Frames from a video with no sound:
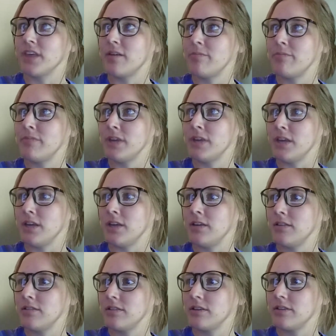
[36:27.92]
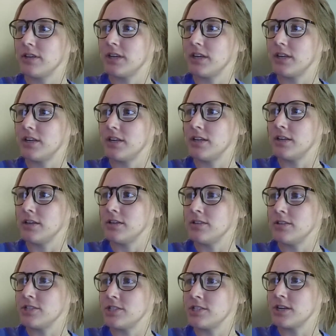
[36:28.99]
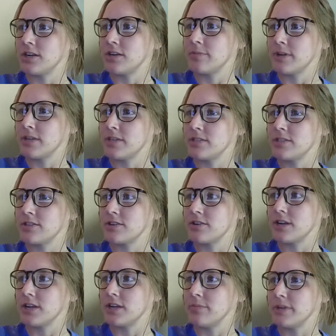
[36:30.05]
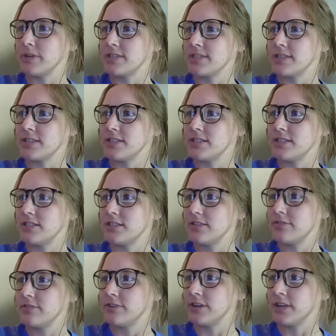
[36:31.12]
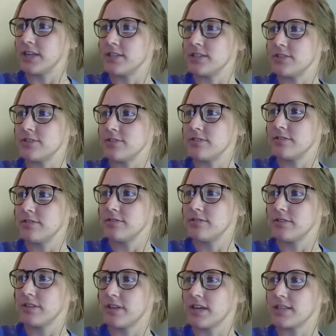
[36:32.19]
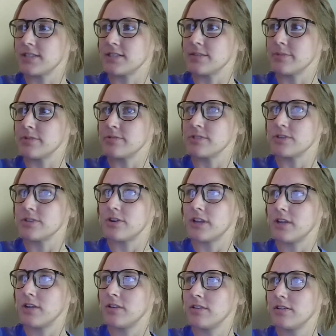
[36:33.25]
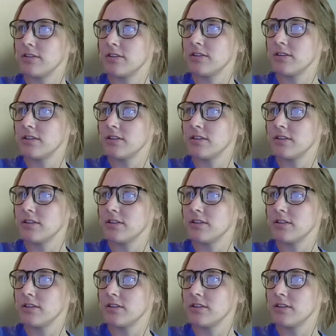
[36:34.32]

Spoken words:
Let me go ahead and share my screen because I did forget to the last time I was talking.